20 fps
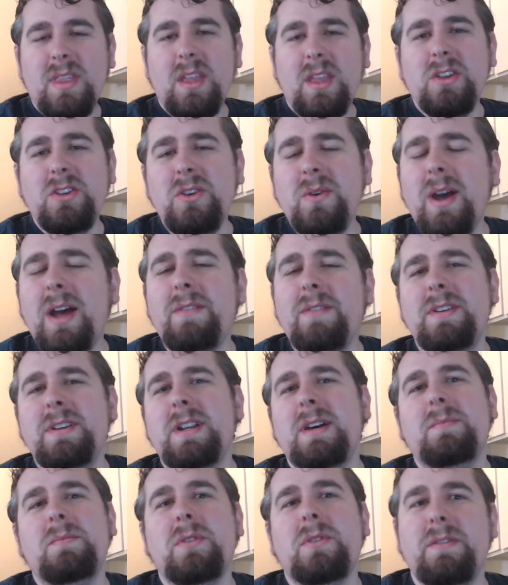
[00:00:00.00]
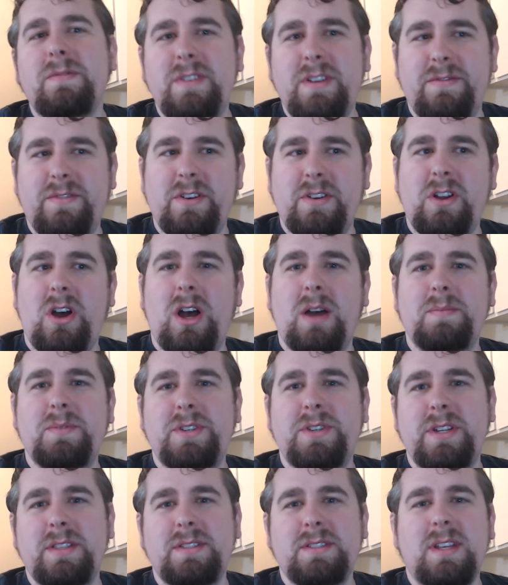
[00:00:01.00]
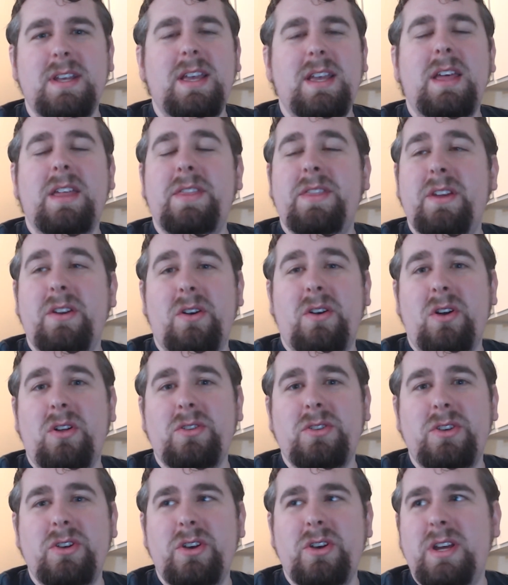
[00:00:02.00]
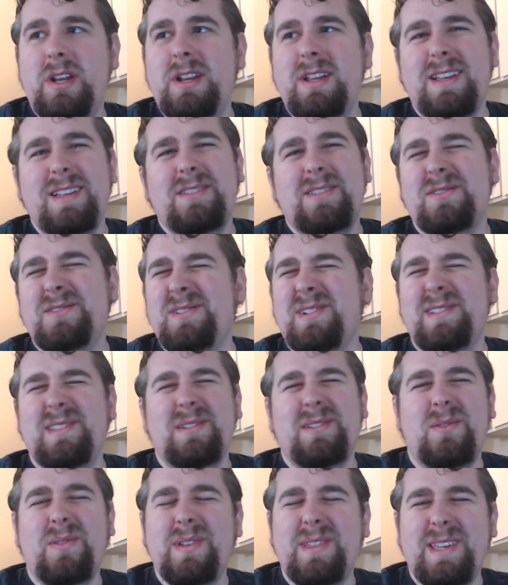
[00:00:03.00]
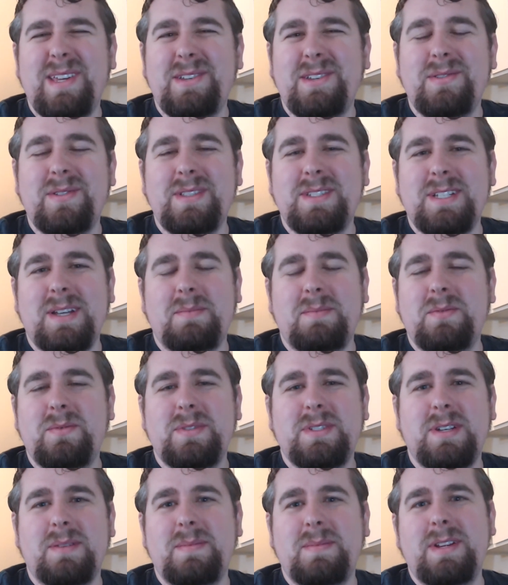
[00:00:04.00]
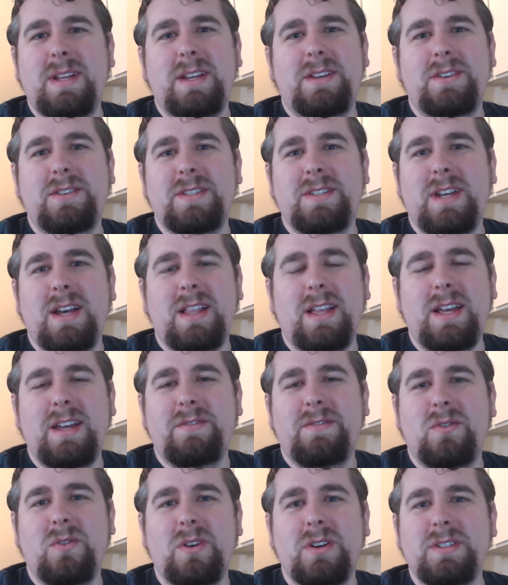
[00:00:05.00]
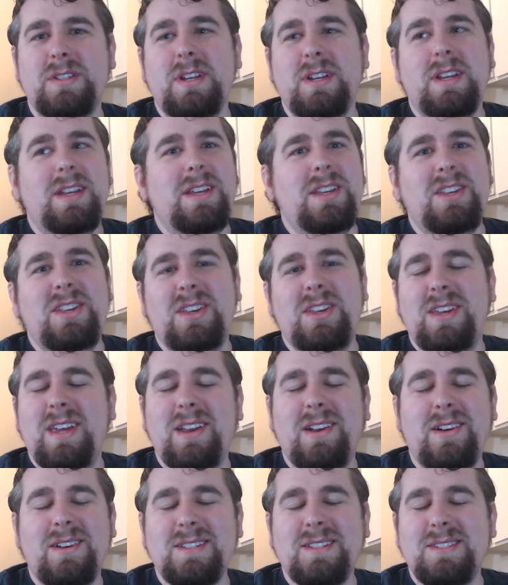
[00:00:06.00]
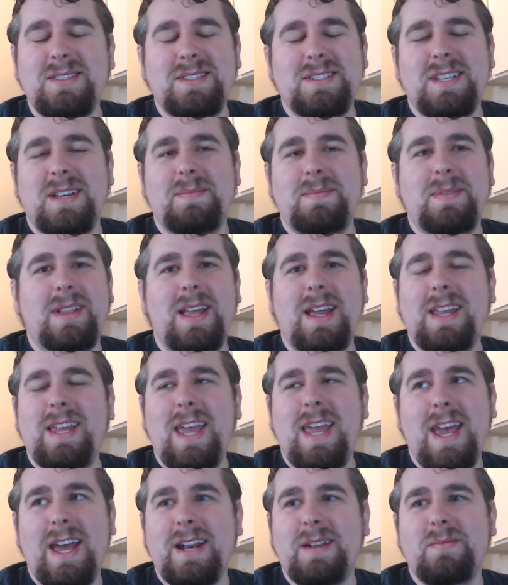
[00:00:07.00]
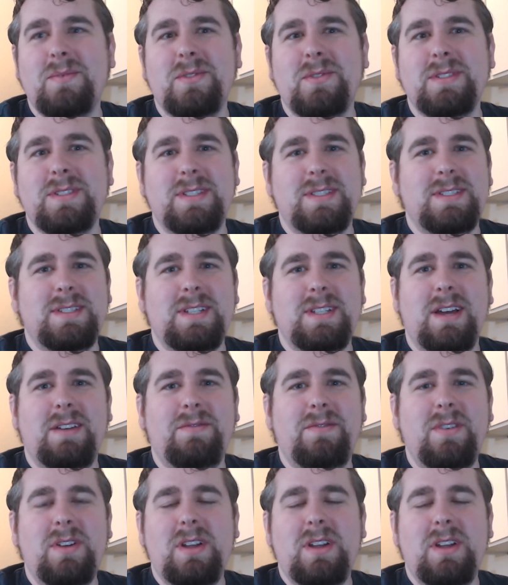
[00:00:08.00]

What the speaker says: you have a number of different options. They're all good. Those aren't the only things you can summon with Summon Nature's Ally, of course. You can also summon like animals and stuff,